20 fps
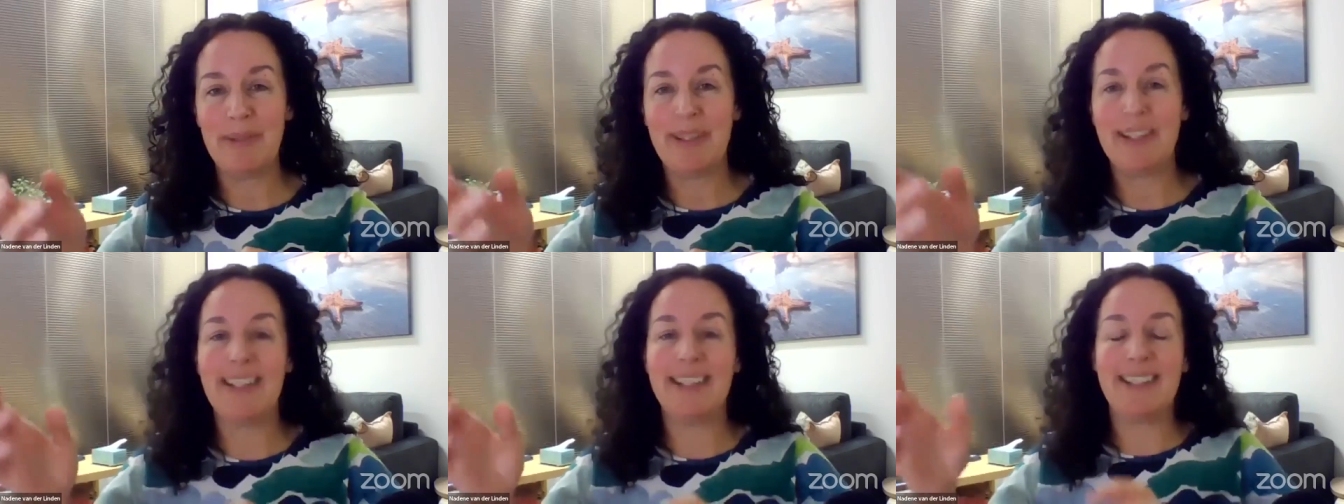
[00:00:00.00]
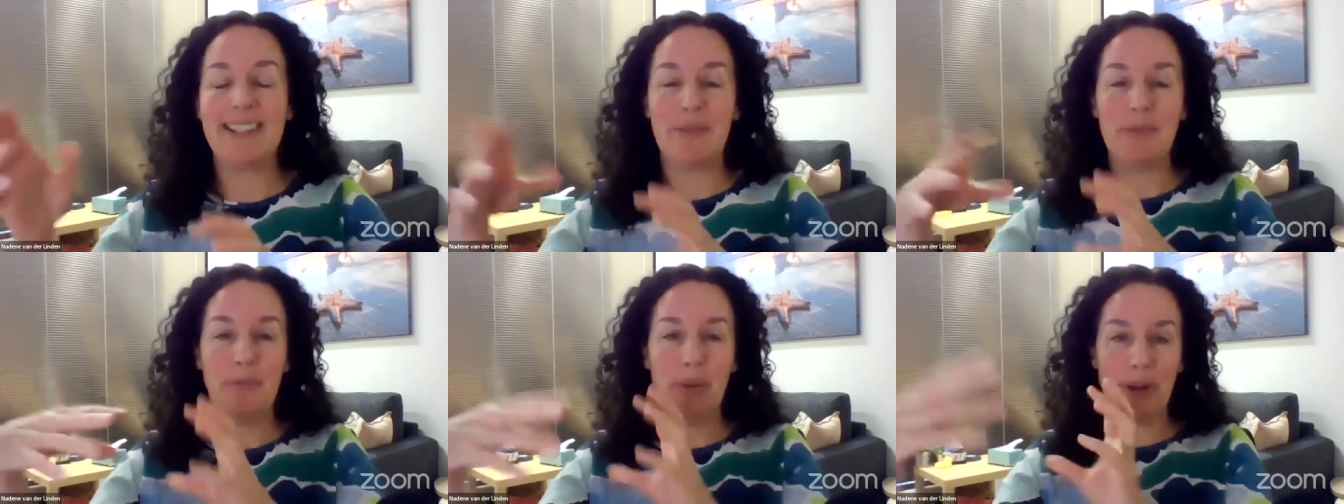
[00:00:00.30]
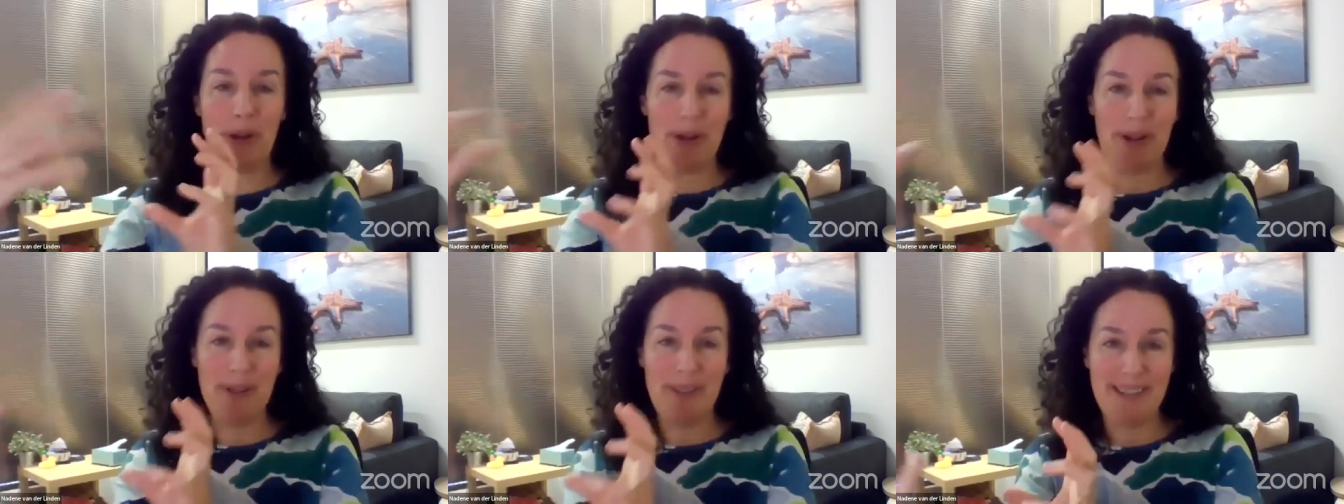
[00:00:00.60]
but it's a
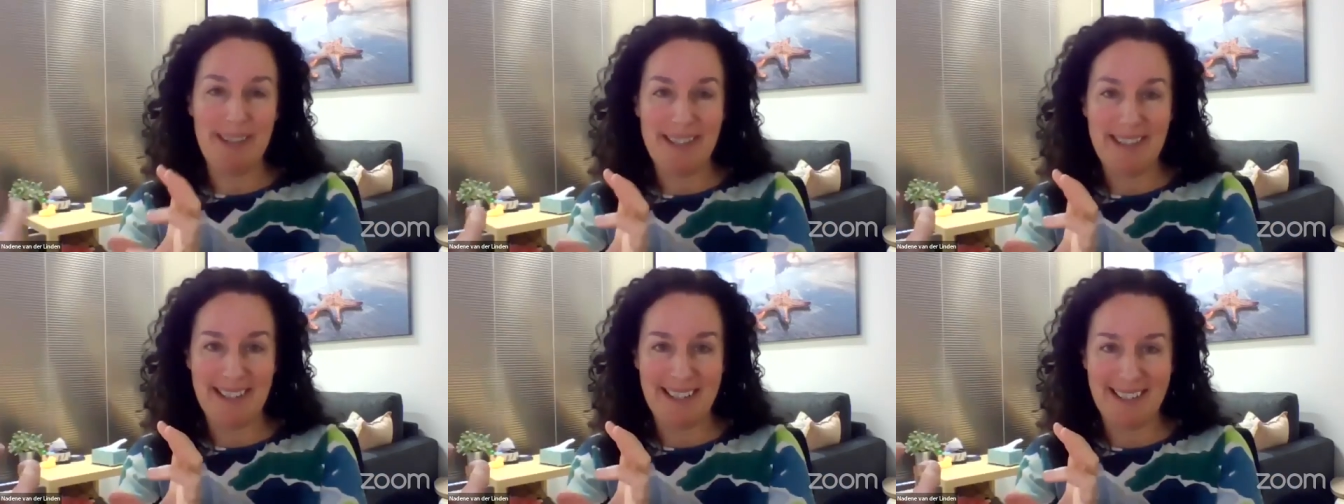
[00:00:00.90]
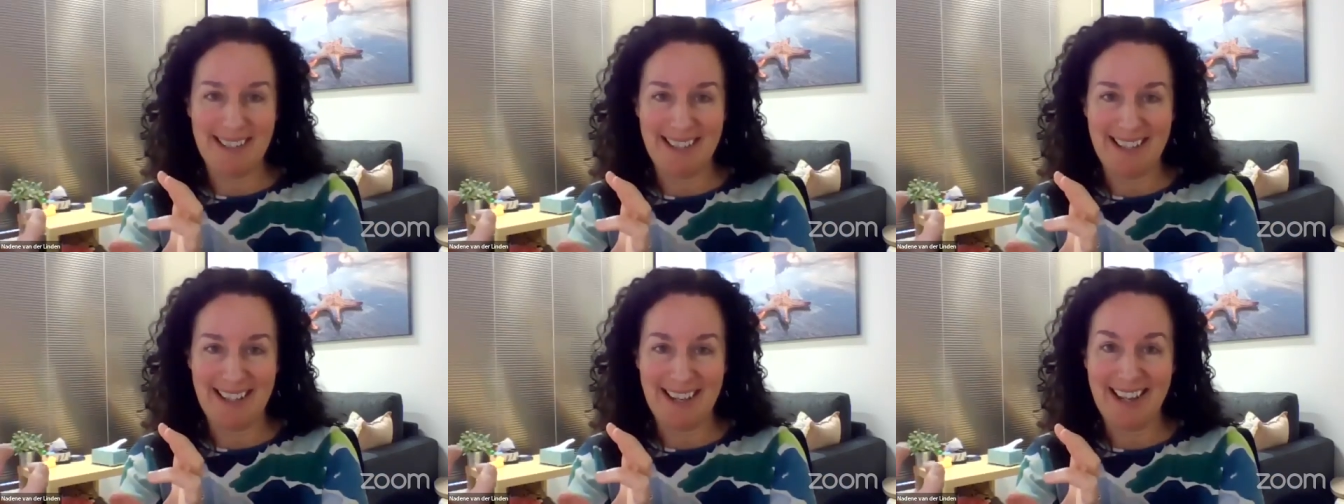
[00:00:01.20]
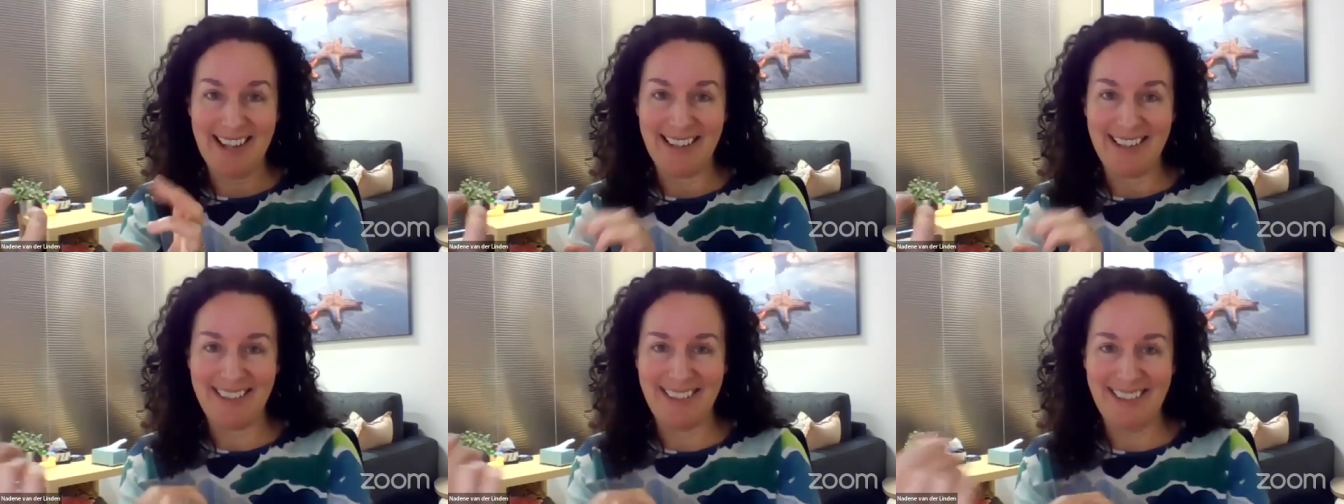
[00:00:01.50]
mode that does
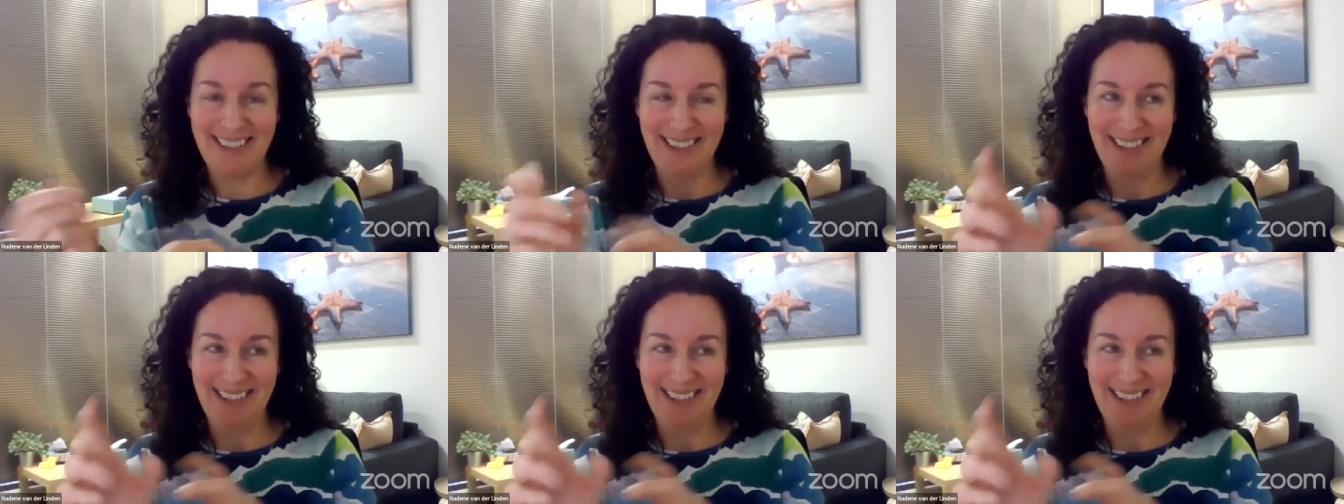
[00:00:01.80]
that.